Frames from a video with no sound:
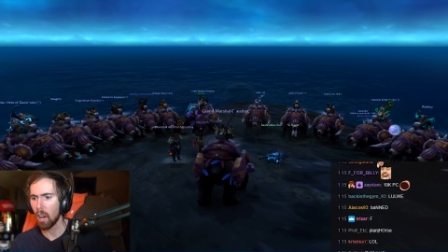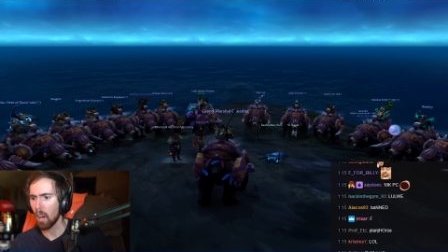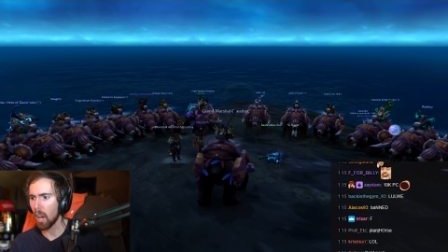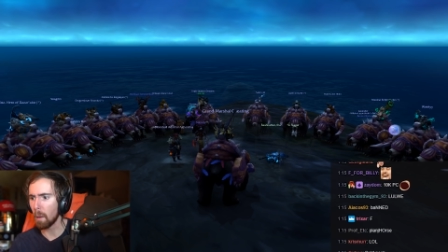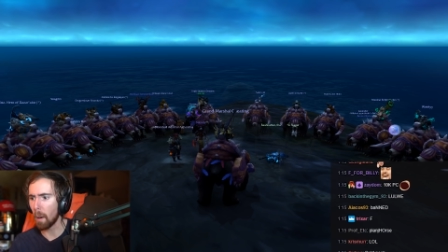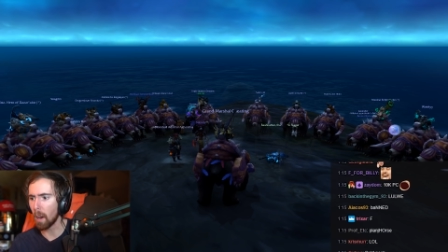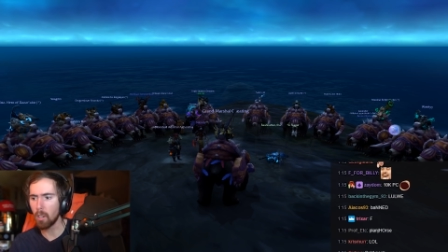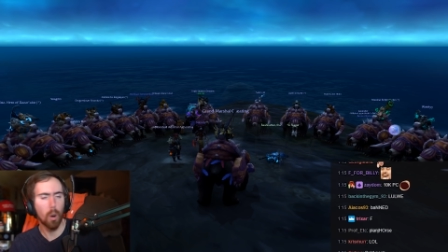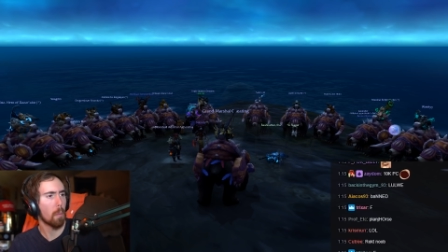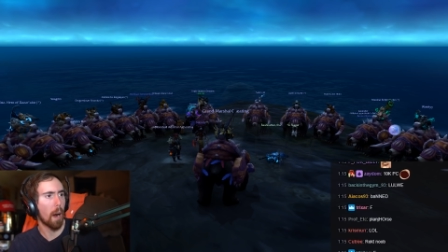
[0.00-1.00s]
Am I?
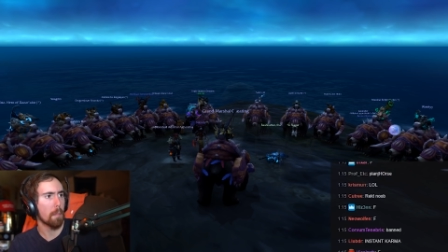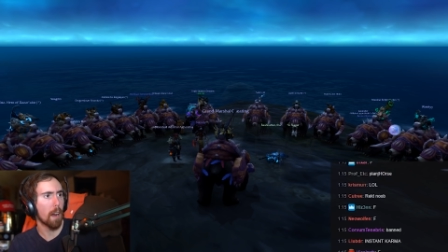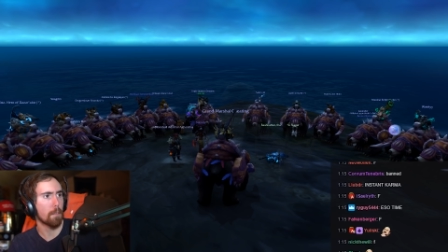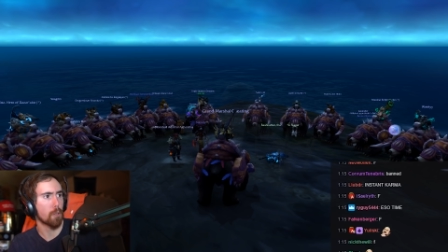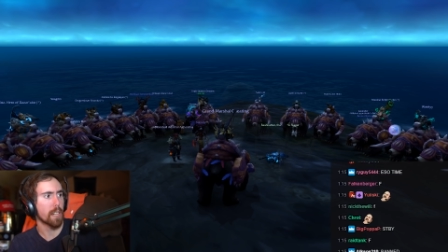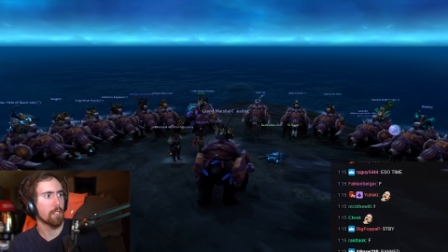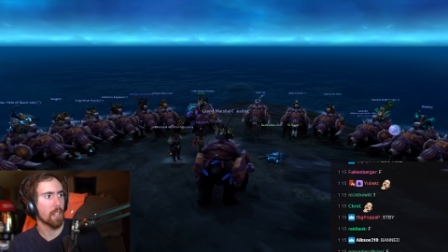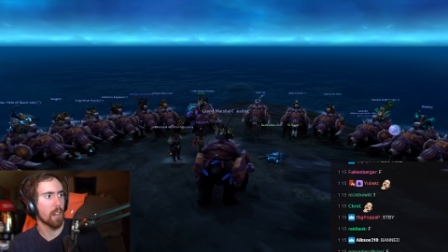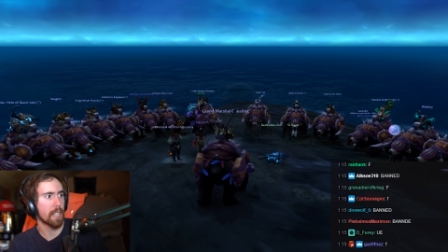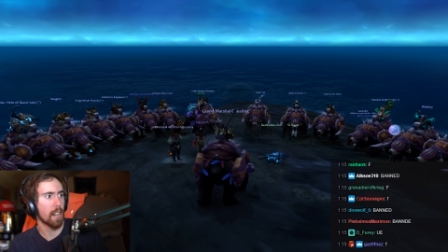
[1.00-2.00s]
No, I'm not freezing.
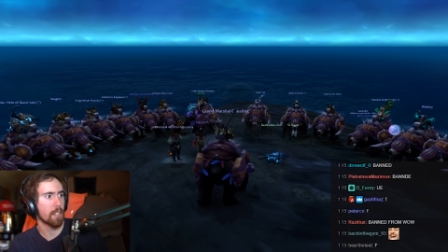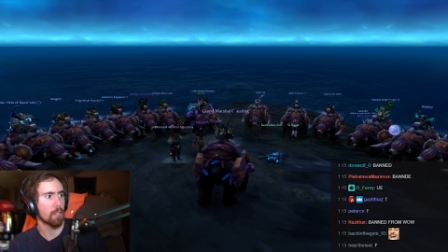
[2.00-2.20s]
Like, nothing's